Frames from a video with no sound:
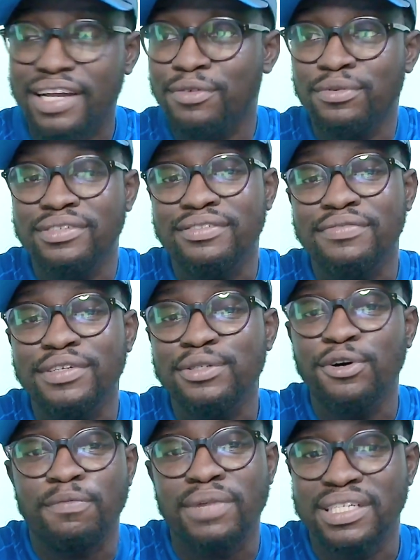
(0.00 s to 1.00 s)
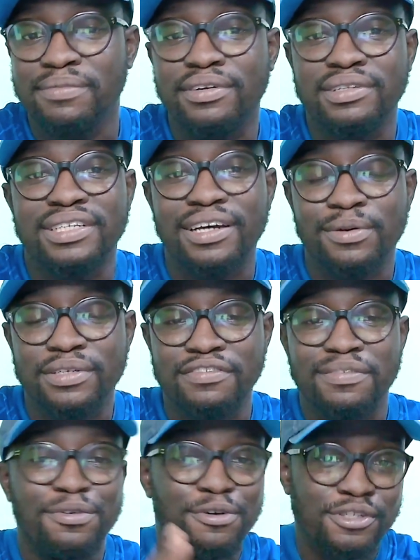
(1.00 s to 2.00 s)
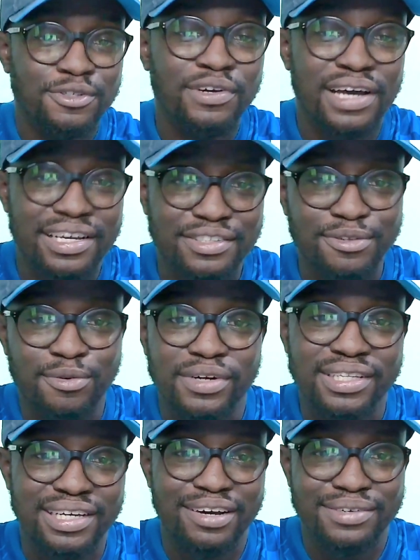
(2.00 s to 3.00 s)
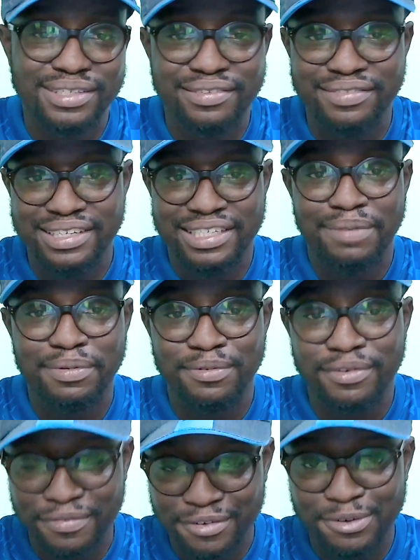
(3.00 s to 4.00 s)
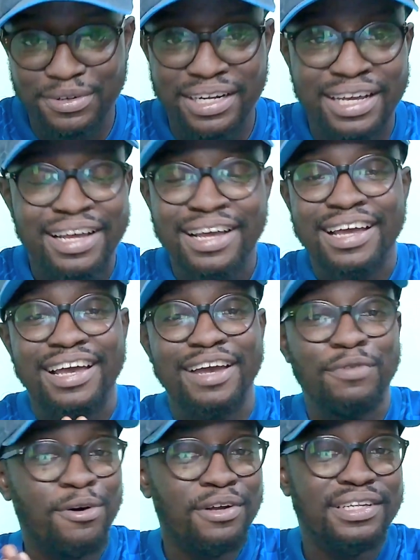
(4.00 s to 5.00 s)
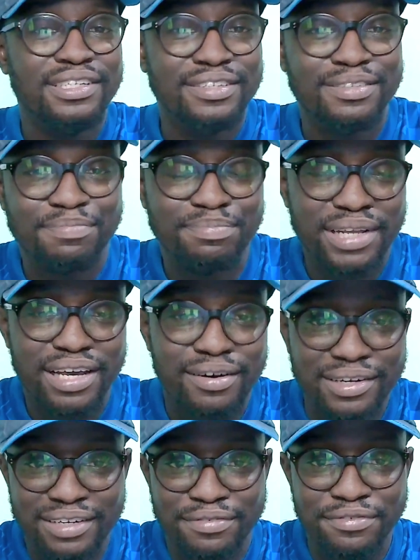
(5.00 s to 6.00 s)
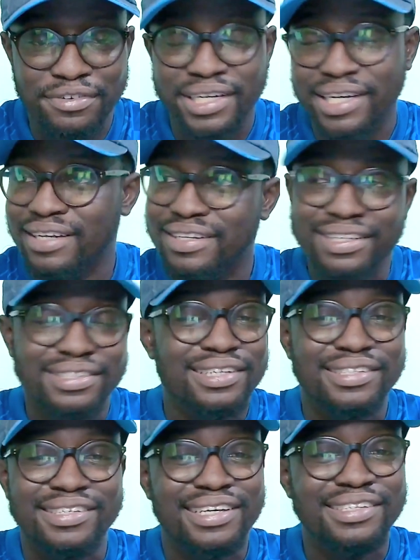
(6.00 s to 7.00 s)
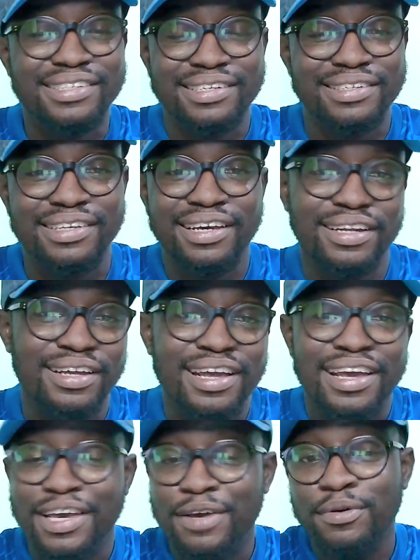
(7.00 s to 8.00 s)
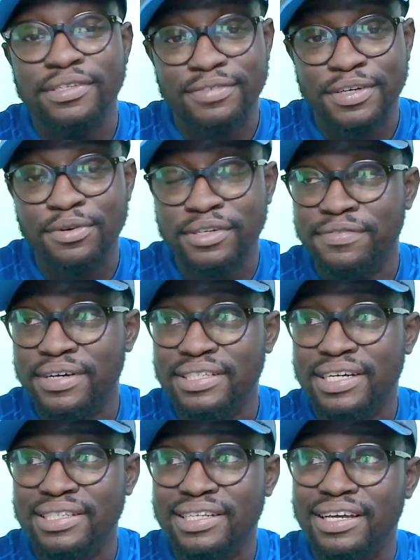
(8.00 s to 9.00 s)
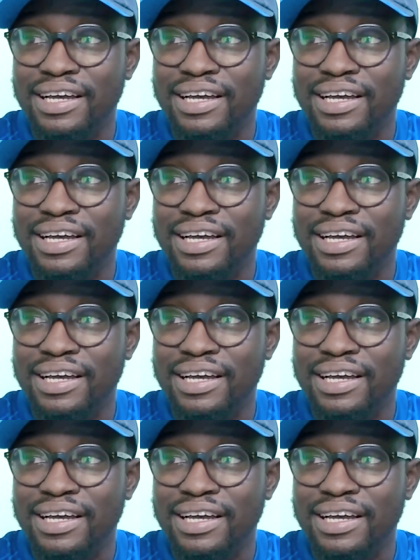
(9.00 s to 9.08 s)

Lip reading: I don't want to even talk much about Thiago Silva because you guys know what Thiago Silva is capable of doing, and we got this player on the free. It's just insane. He was fantastic.